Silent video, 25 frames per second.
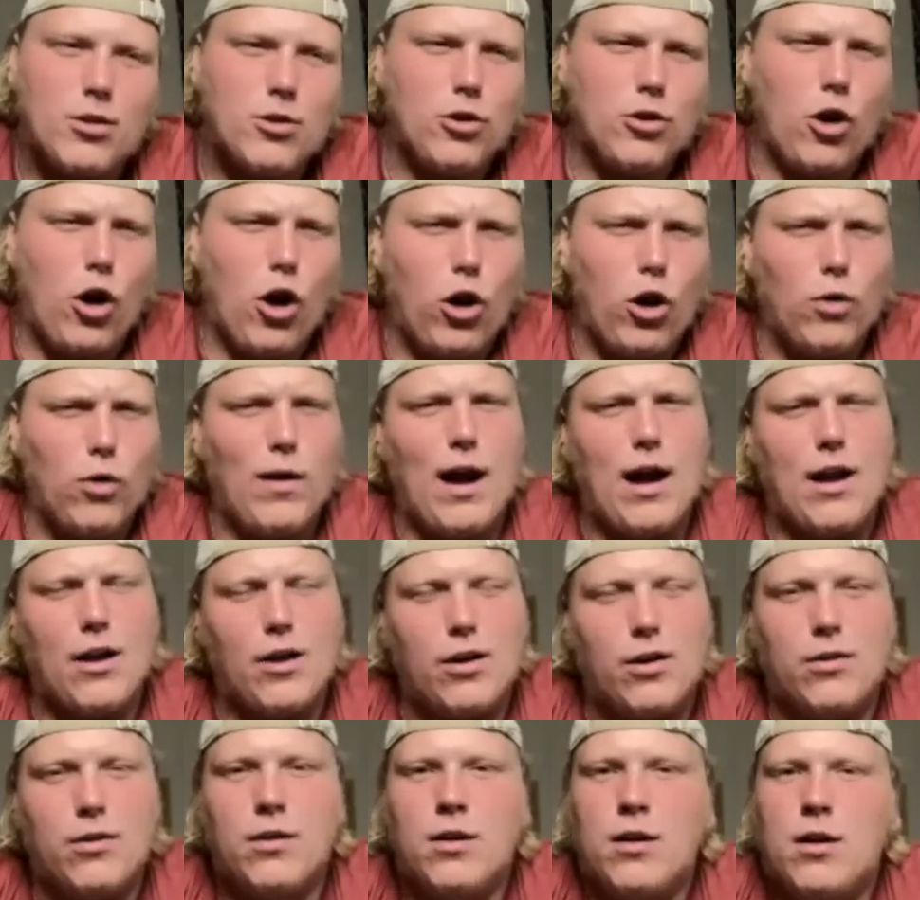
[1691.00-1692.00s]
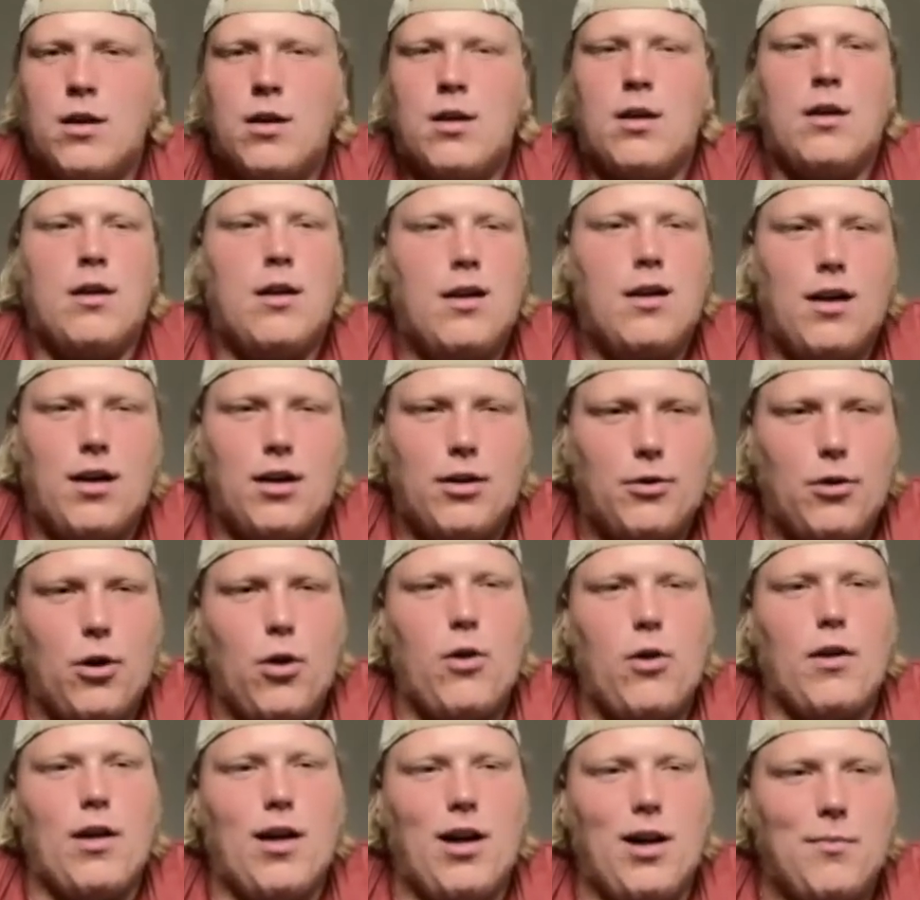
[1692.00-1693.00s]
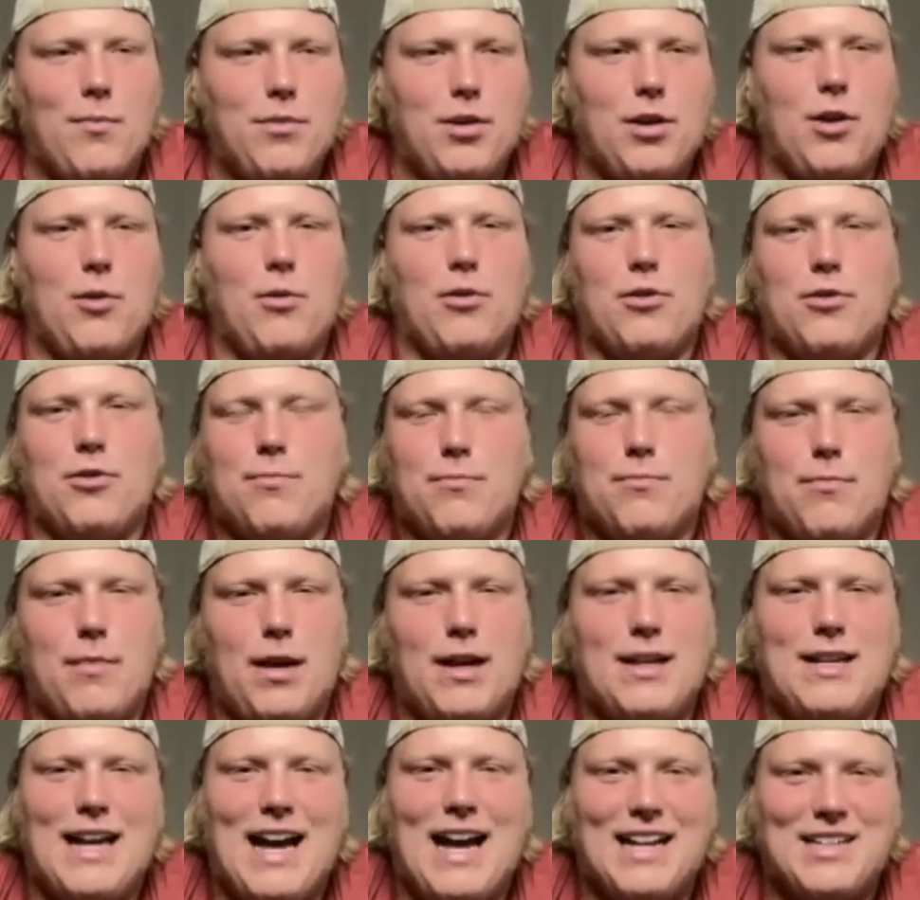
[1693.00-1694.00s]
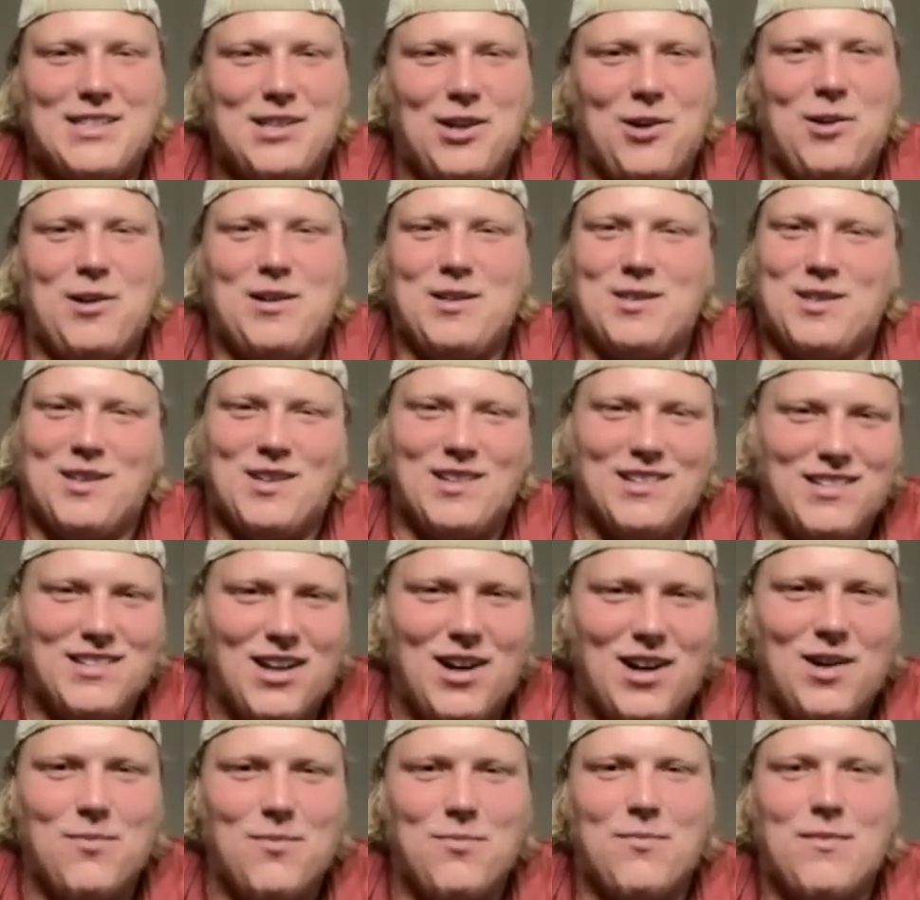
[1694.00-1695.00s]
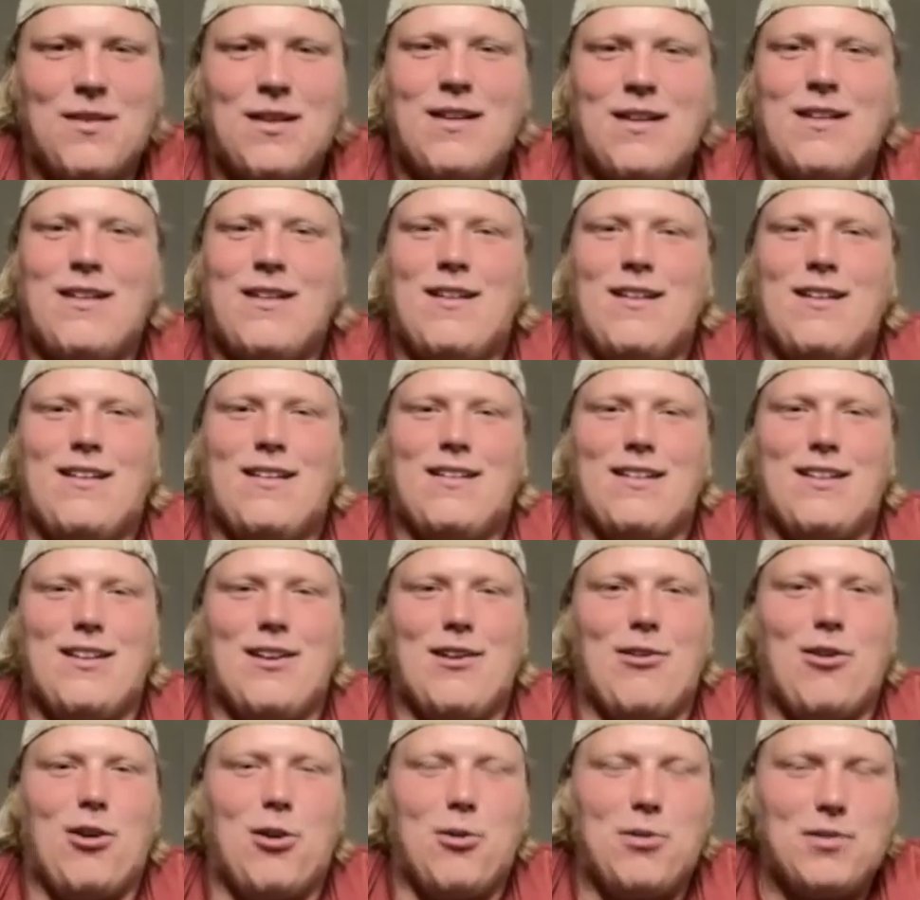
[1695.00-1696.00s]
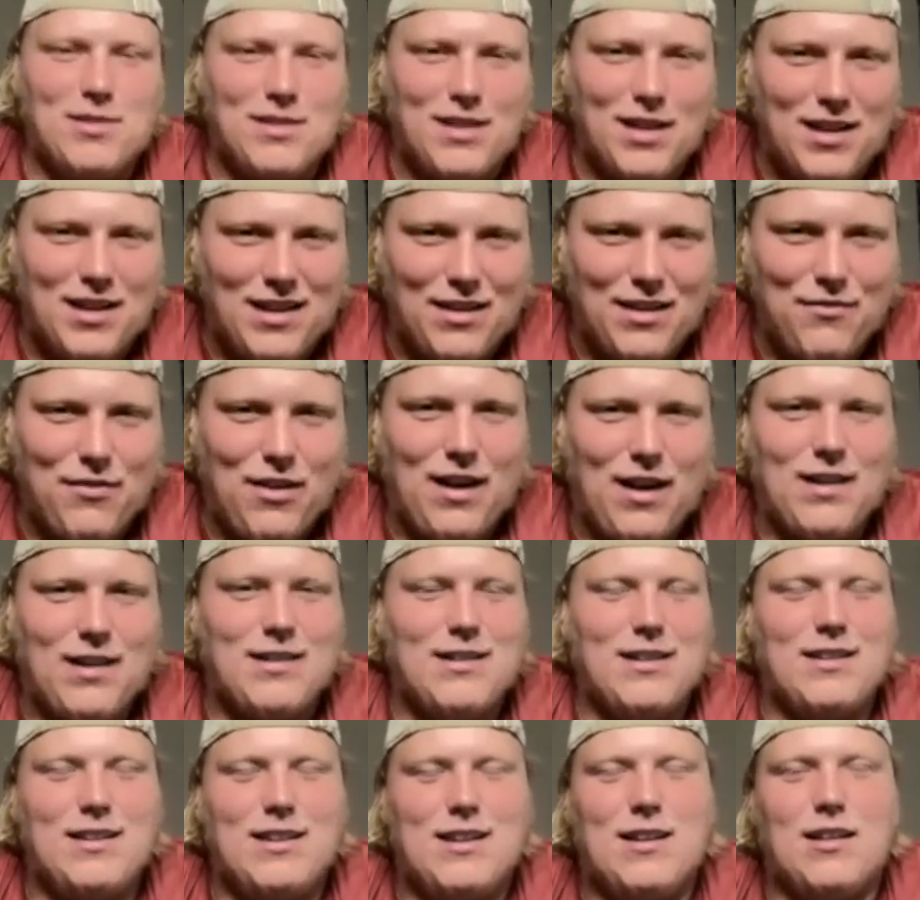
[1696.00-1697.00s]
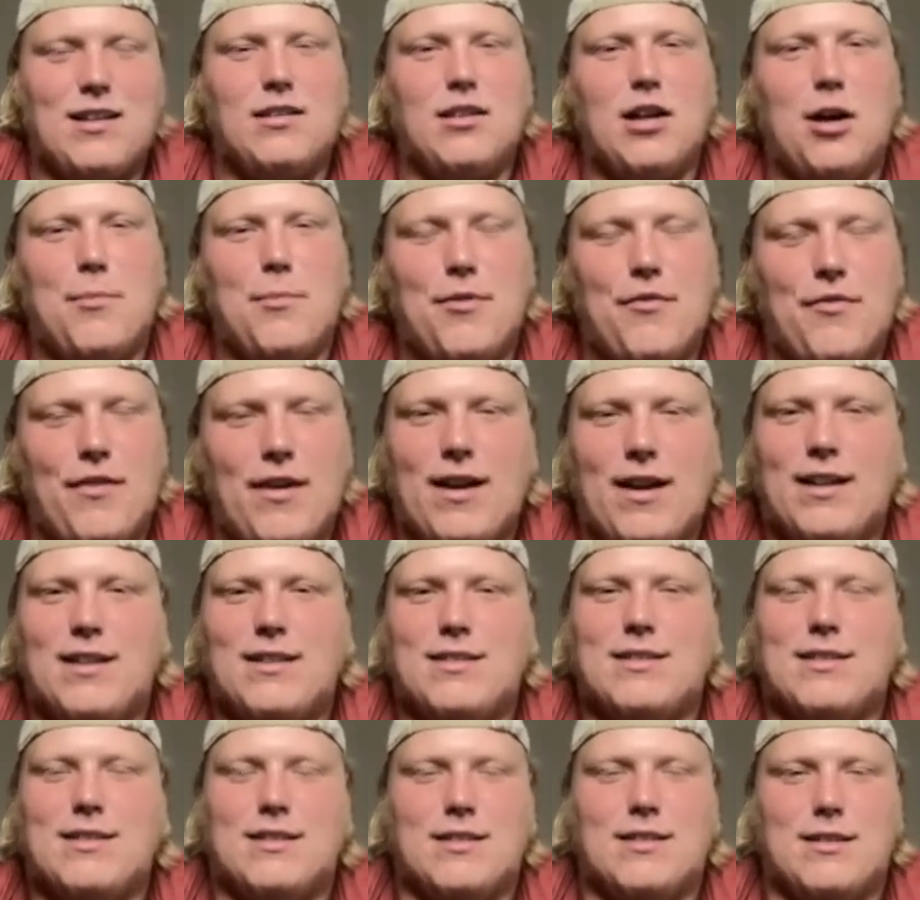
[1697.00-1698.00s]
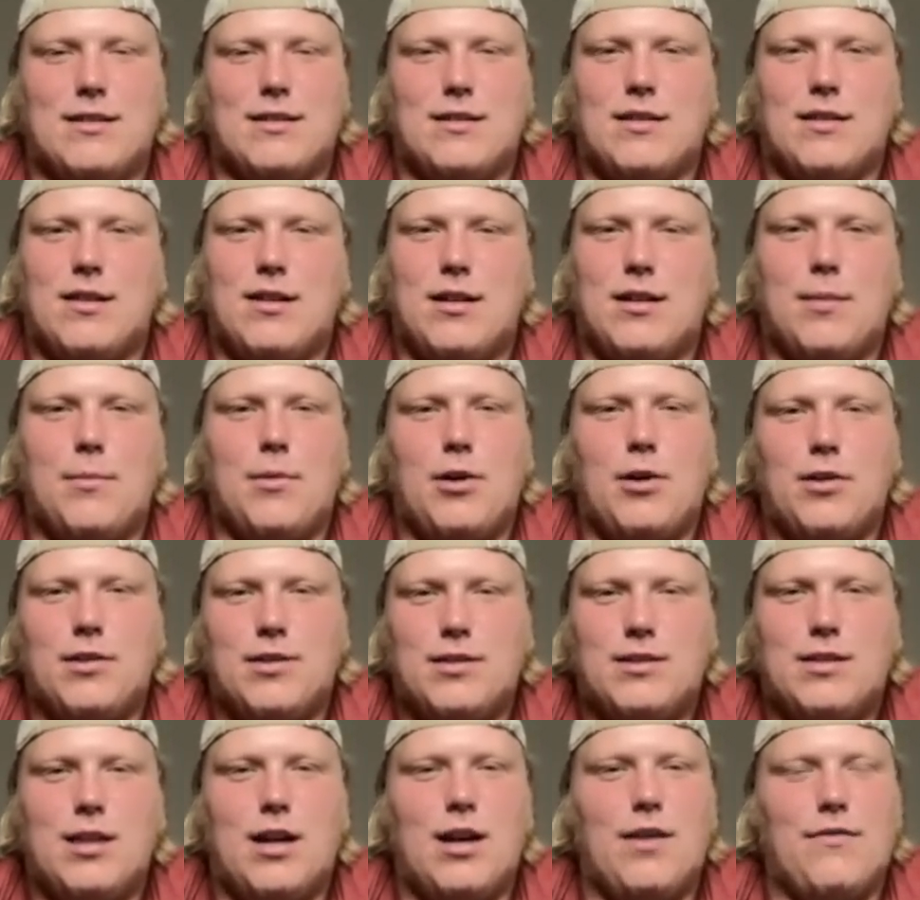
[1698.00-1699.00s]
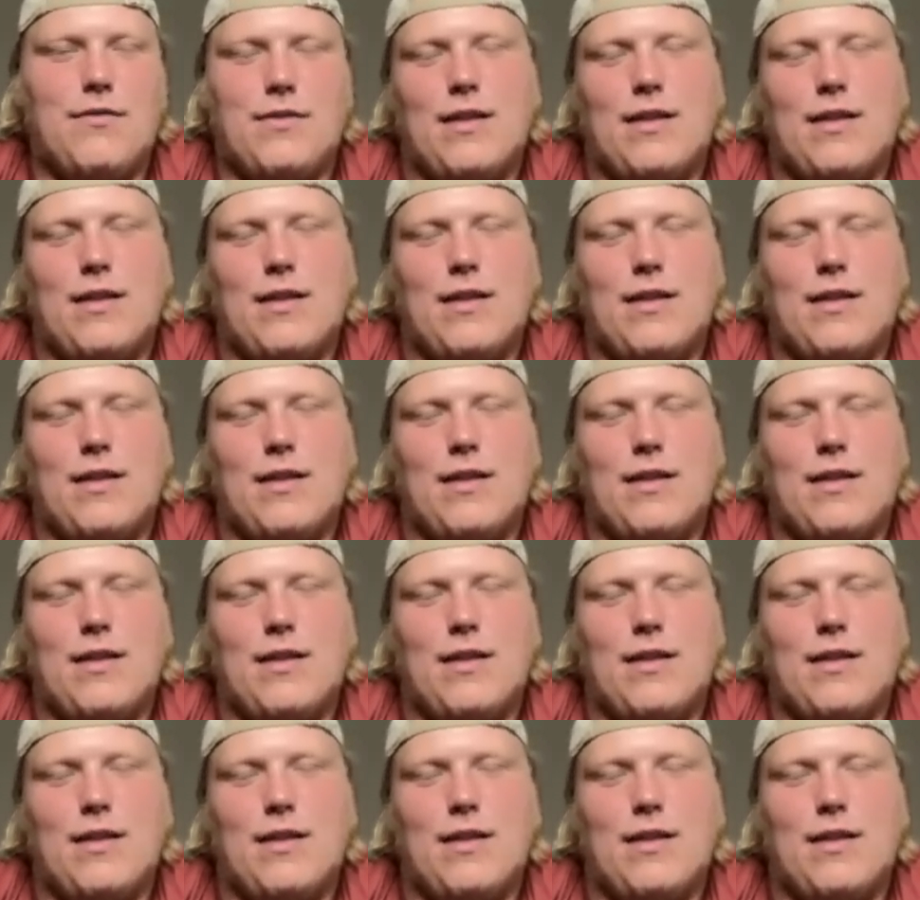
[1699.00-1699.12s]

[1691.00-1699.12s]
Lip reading: Colorado, growing up, you know, my dad's always an alum, you know, always getting invited to the alum events, all this stuff.